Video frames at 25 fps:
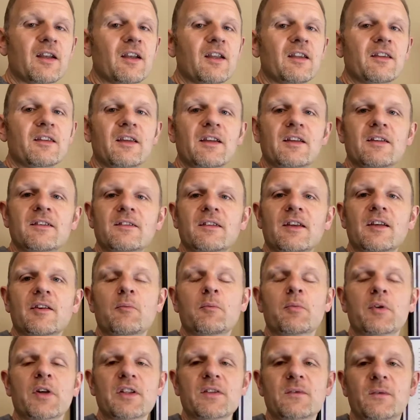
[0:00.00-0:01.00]
Things like
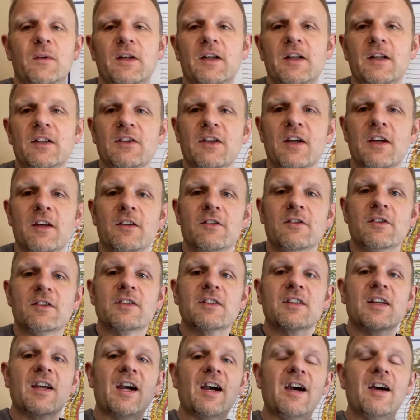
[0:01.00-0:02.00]
breastfeeding challenges,
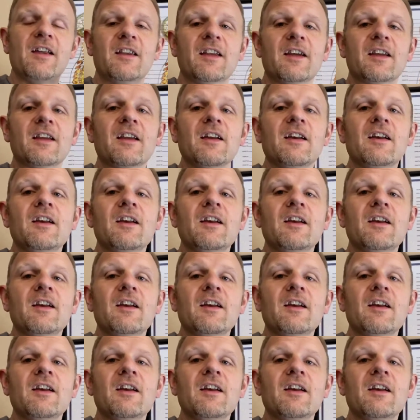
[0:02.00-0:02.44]
colic,